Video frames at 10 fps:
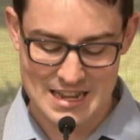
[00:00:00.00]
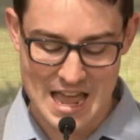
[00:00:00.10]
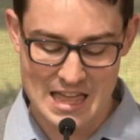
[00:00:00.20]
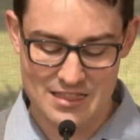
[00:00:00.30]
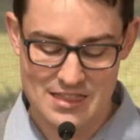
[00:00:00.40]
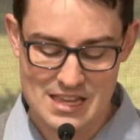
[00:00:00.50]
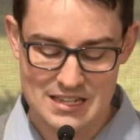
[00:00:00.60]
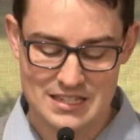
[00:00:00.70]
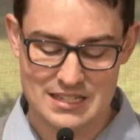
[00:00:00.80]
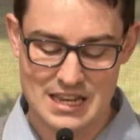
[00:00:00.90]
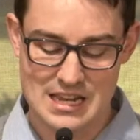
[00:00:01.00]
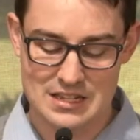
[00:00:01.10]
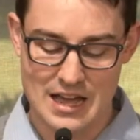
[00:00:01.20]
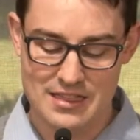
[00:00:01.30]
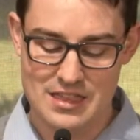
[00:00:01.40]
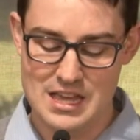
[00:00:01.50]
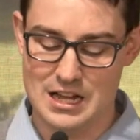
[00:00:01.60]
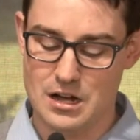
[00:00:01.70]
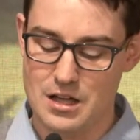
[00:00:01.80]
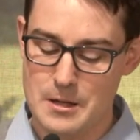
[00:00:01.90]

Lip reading: And this is, I think,